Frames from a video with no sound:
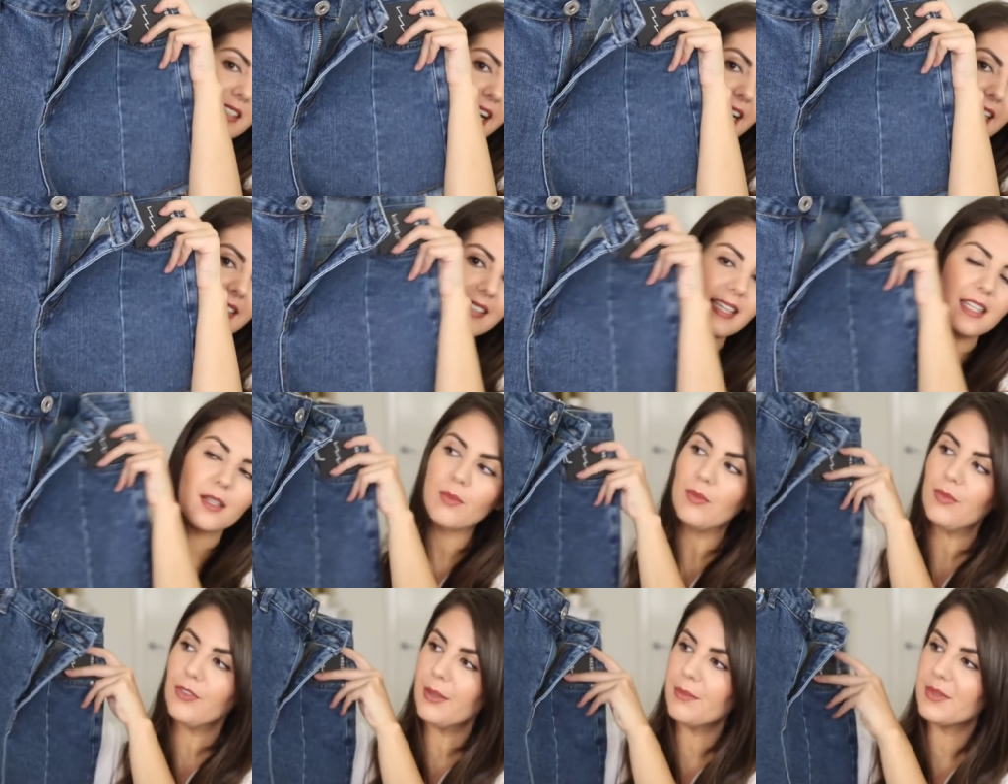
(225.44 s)
dark
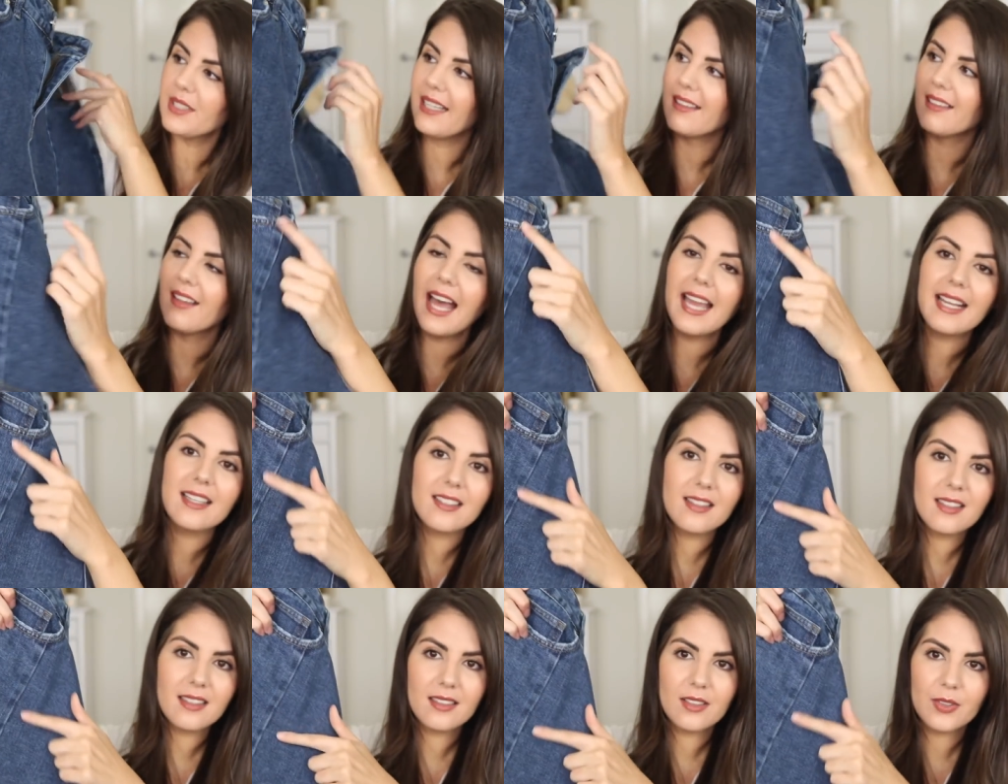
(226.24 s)
denim ripped. I
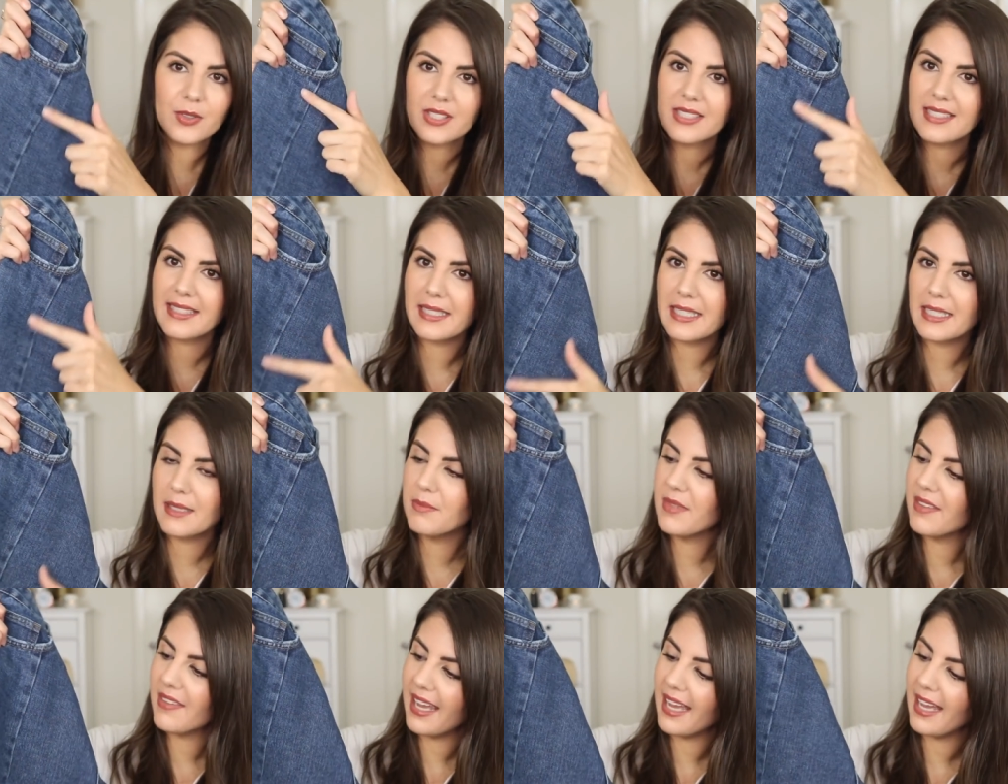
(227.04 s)
liked the little
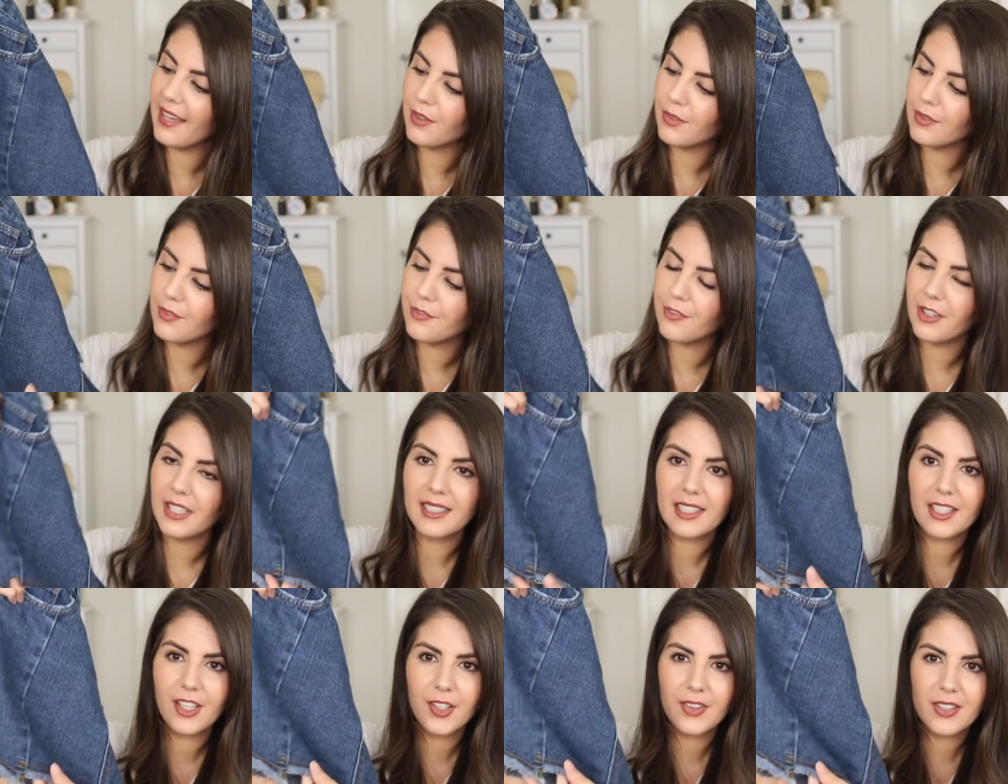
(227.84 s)
seam that they had on the
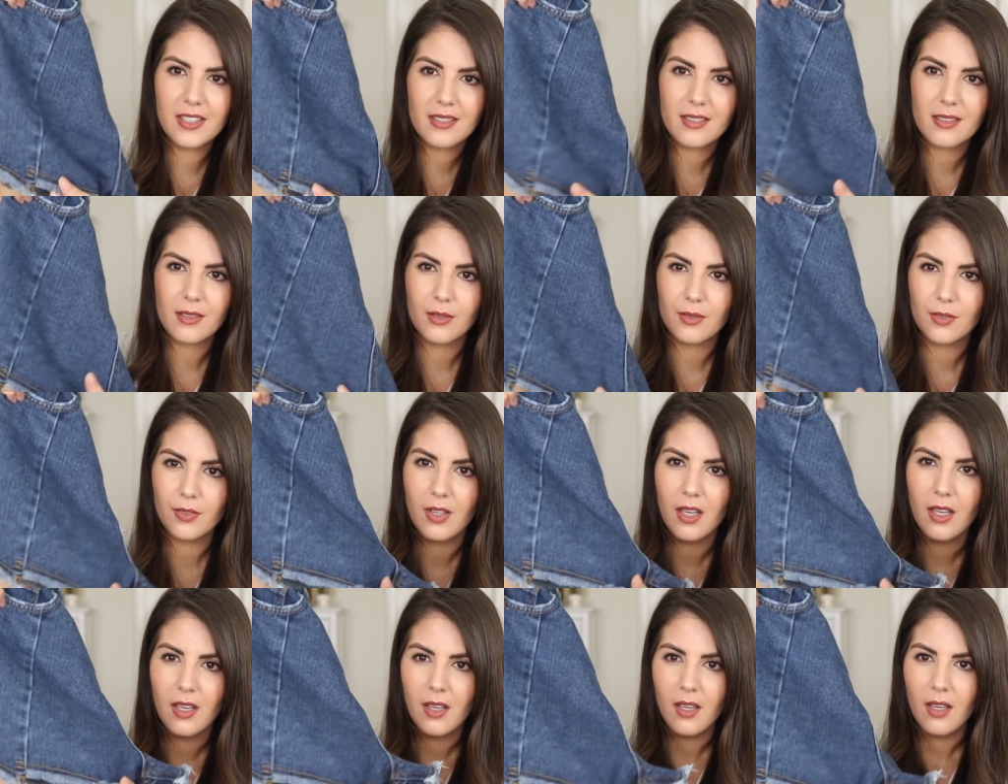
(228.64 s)
front here and this sort of
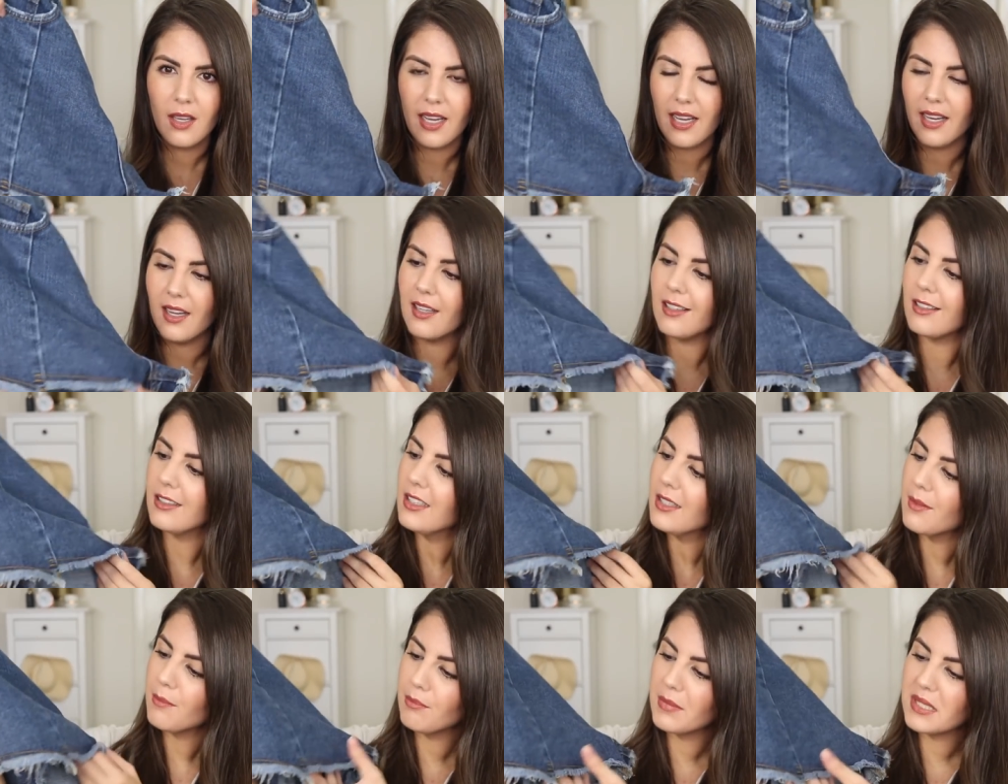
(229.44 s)

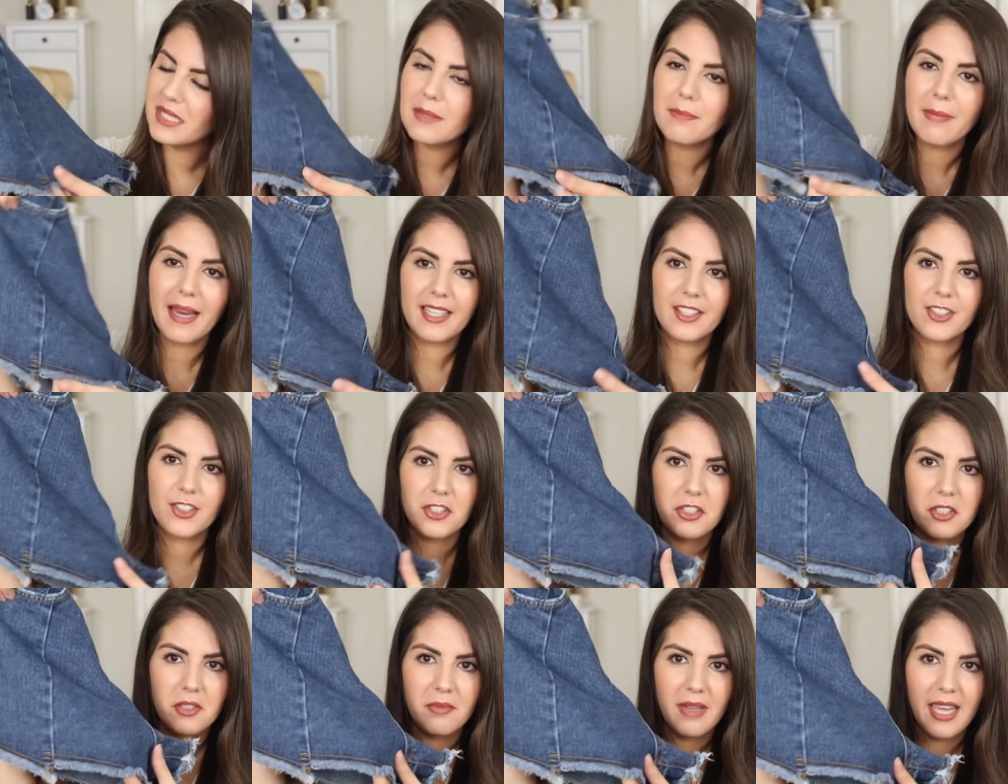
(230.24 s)

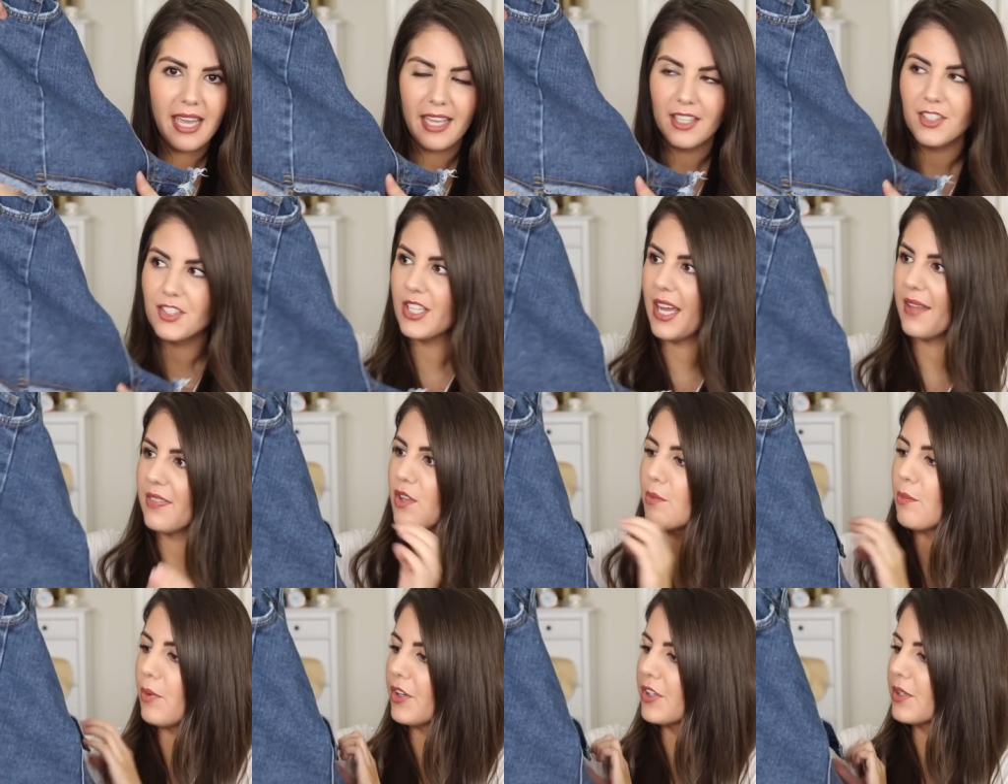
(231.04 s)
mismatched edge
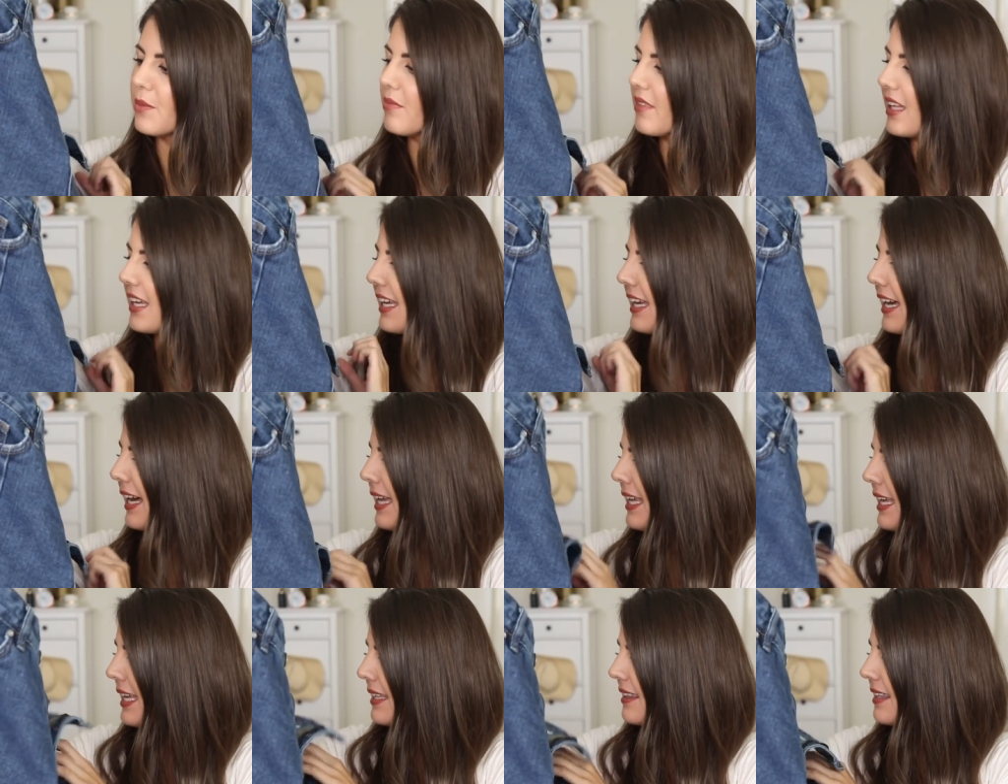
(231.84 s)
at the bottom there.